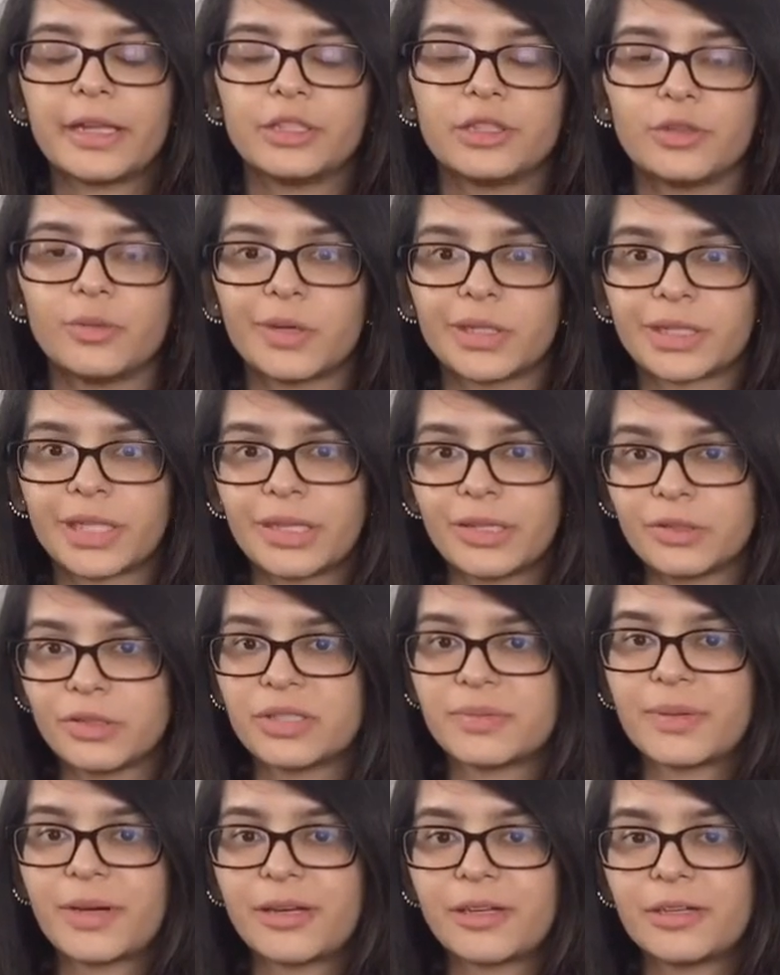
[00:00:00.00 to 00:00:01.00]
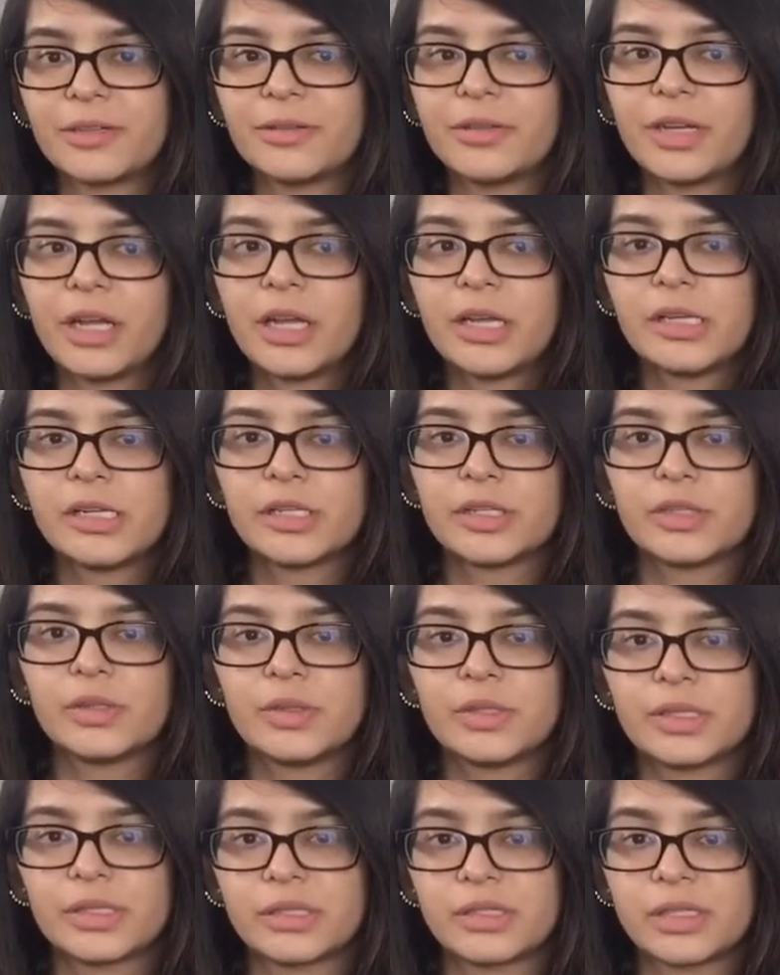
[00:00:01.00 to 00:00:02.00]
I do want that loose powder to
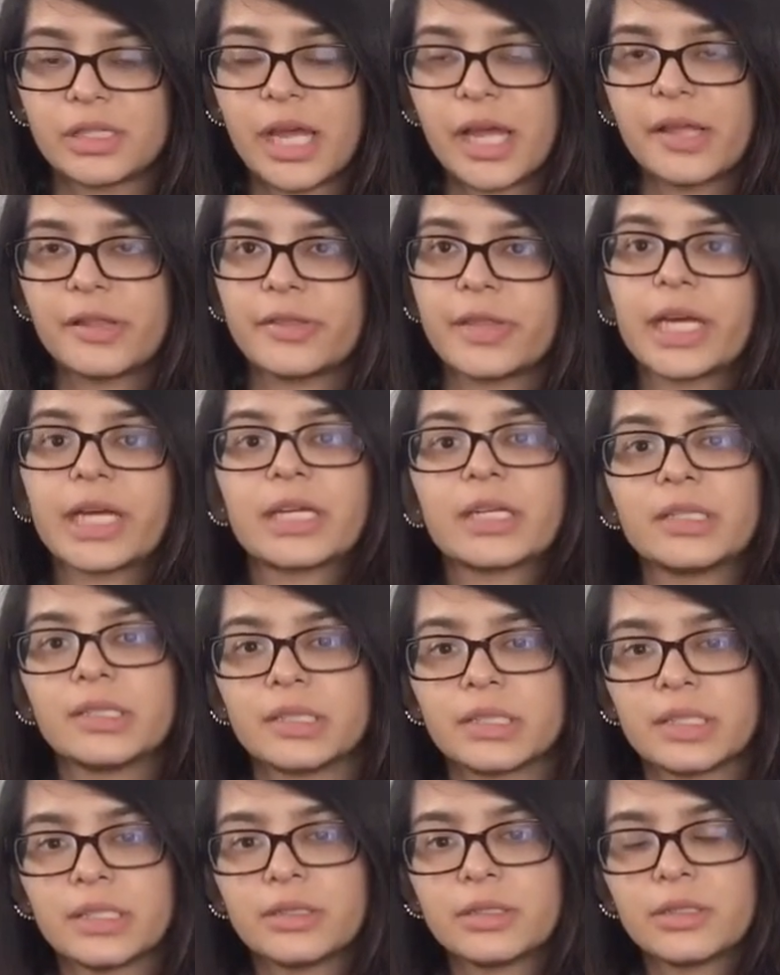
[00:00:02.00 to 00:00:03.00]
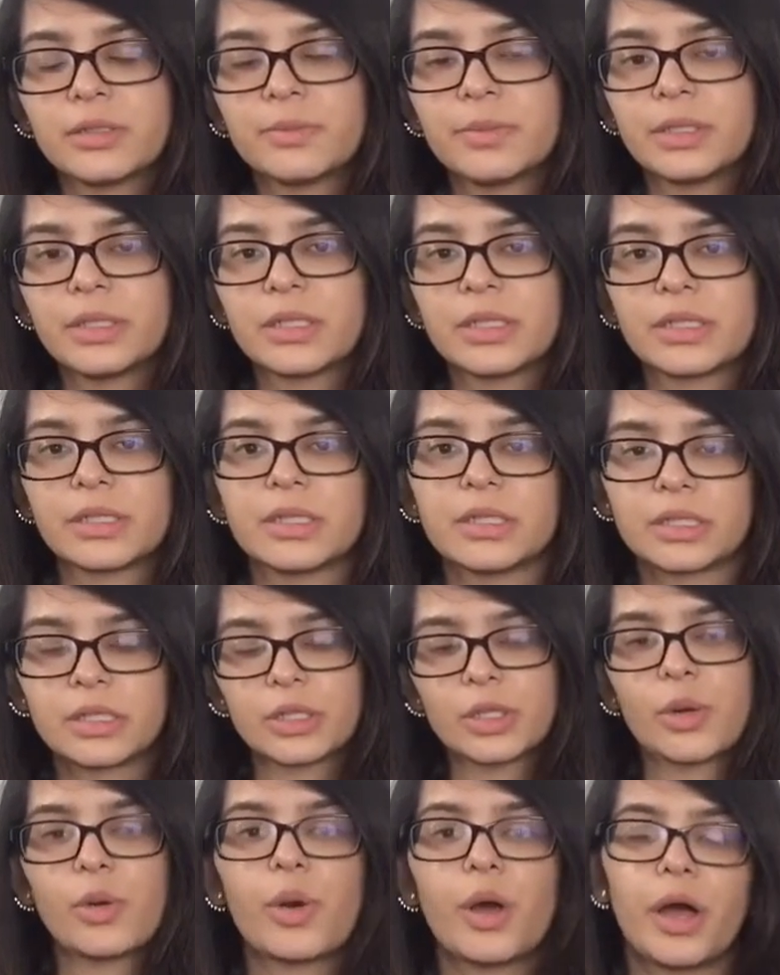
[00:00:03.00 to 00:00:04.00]
set that concealer because it's
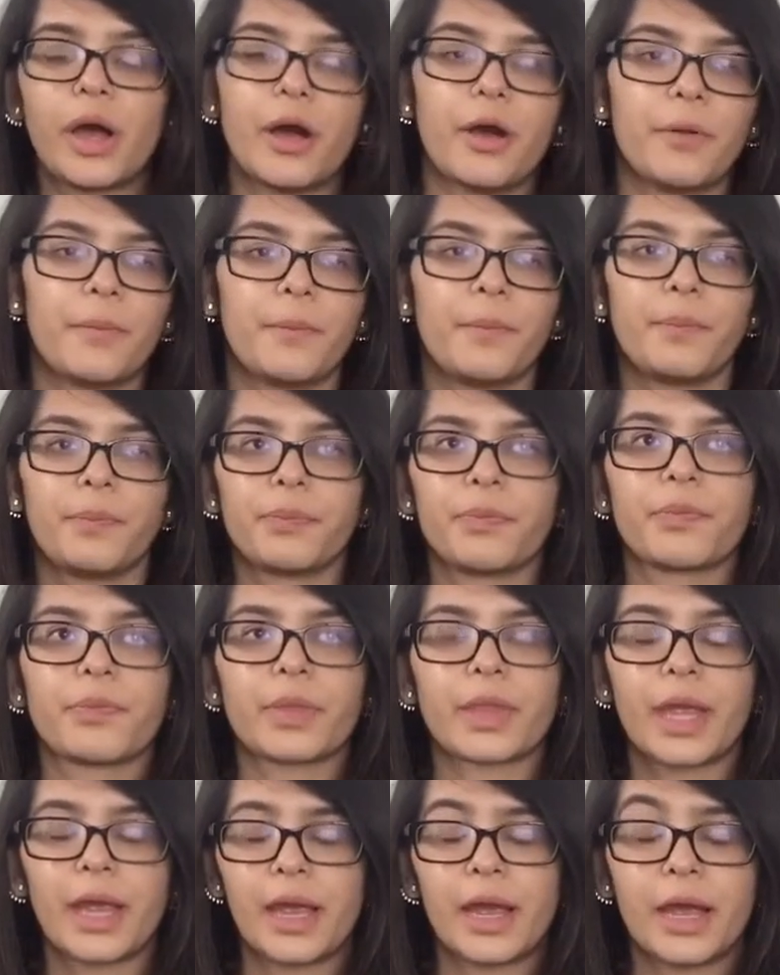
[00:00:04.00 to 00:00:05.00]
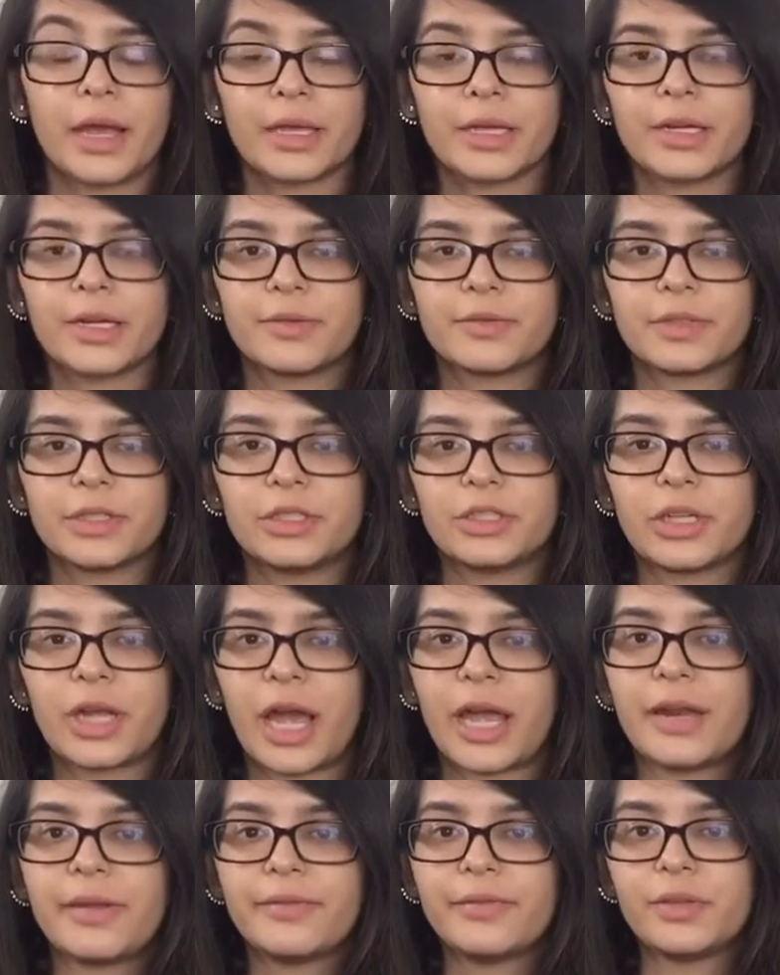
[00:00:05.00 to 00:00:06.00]
so high coverage. You
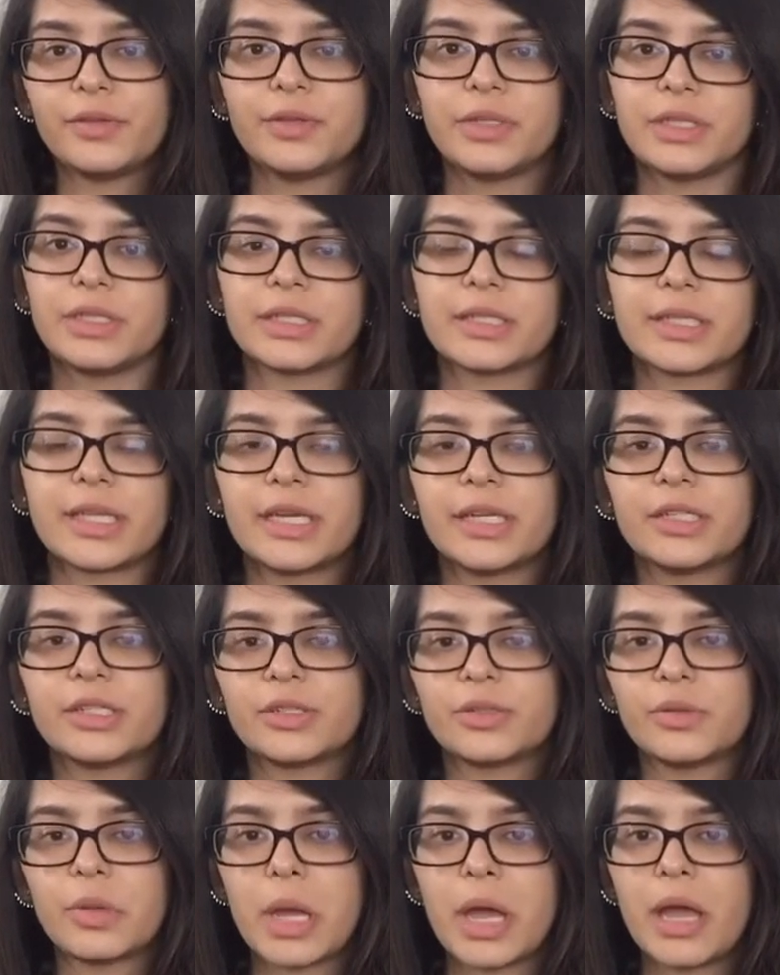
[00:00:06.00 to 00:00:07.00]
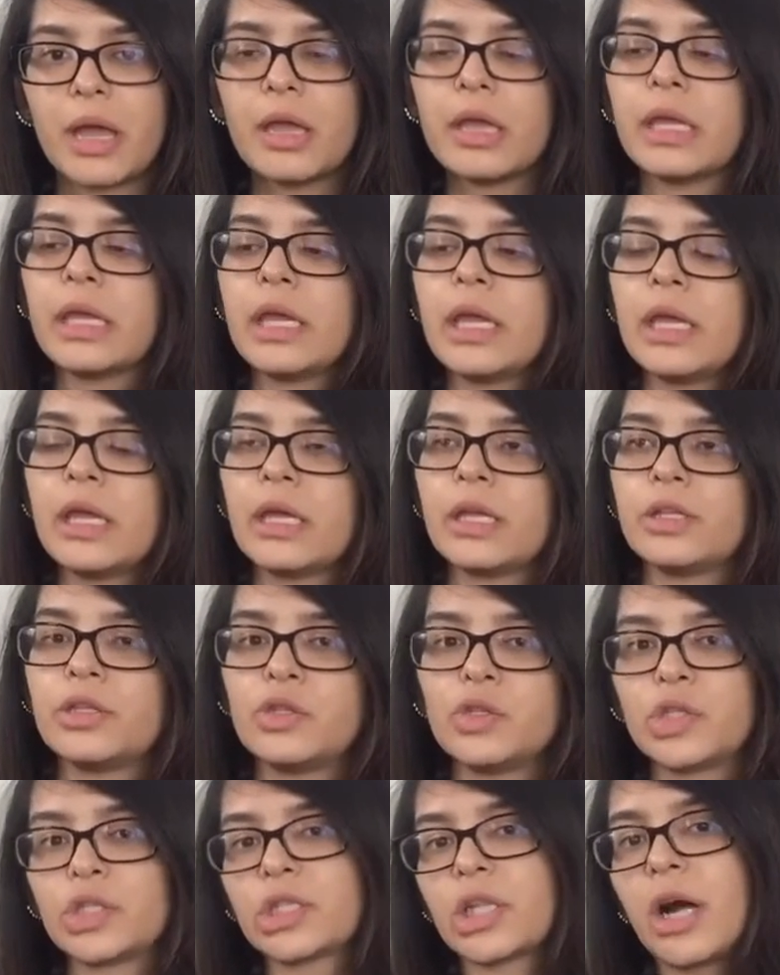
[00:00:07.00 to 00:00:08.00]
kind of do need to set it
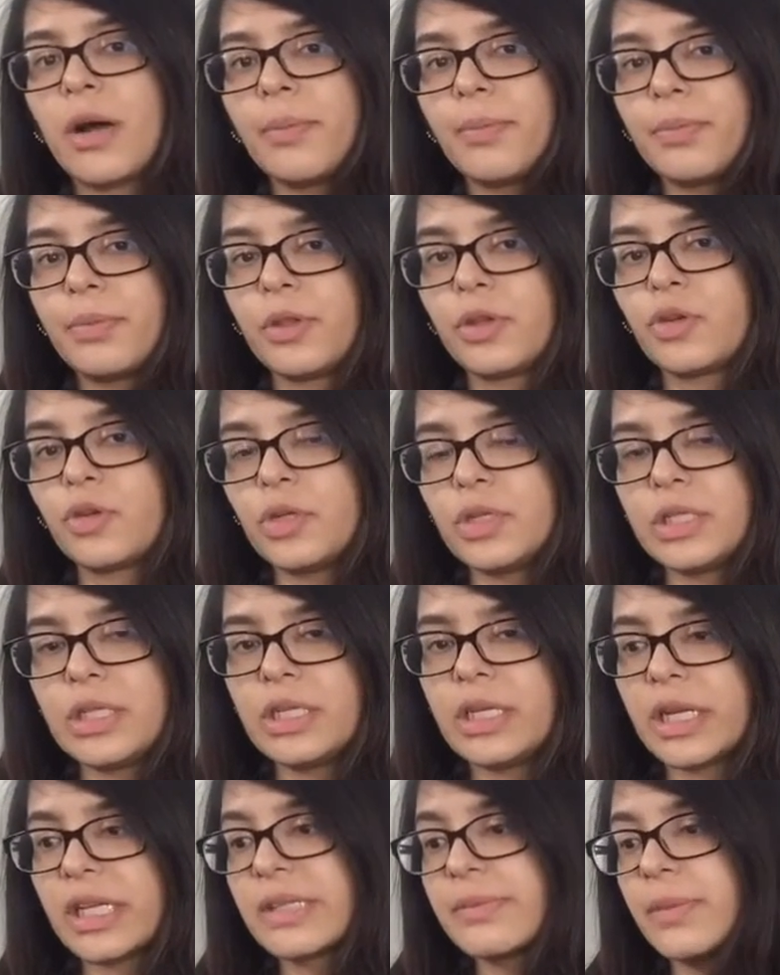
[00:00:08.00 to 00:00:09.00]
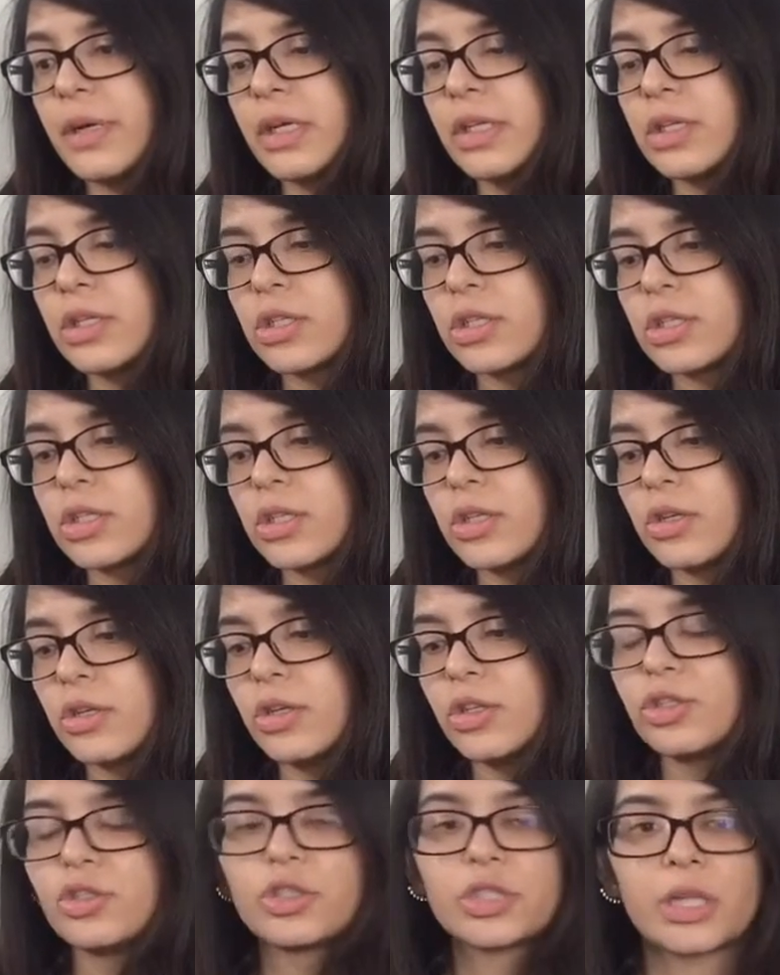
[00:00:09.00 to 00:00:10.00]
to stop the creasing as much,
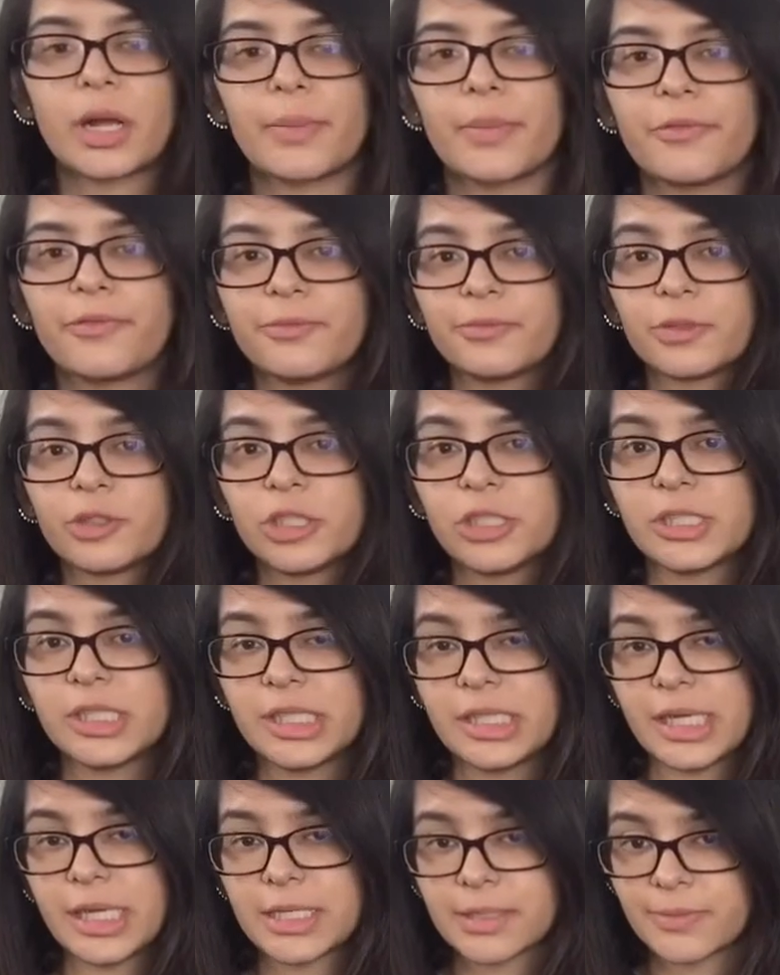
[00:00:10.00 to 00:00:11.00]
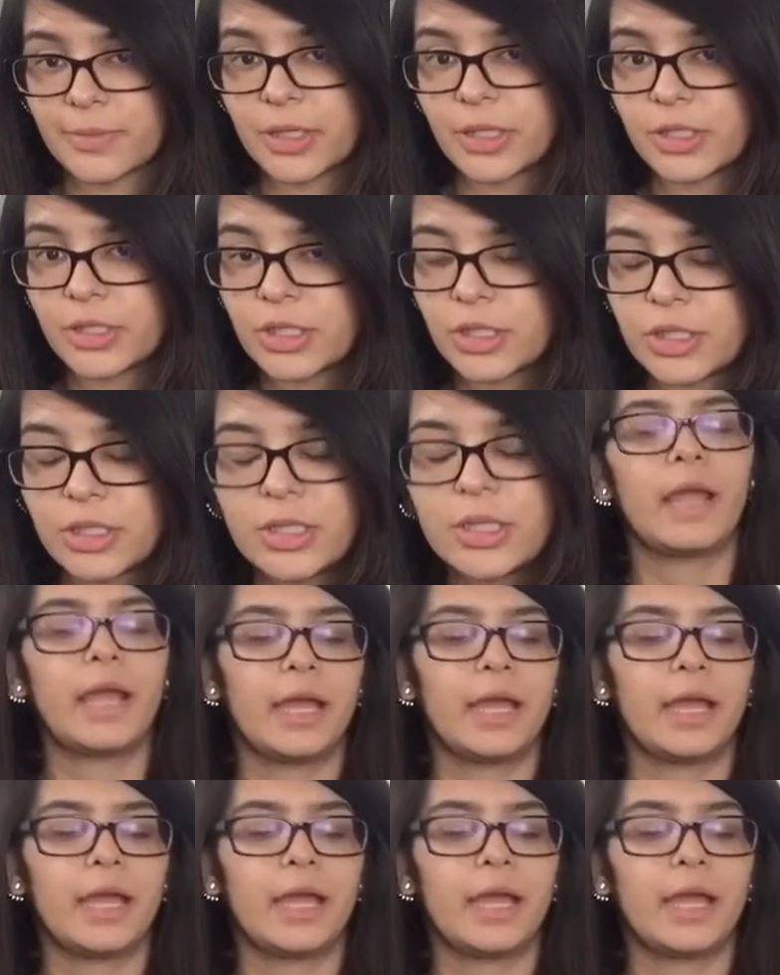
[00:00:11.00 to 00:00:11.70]
or to stop it from creasing as much.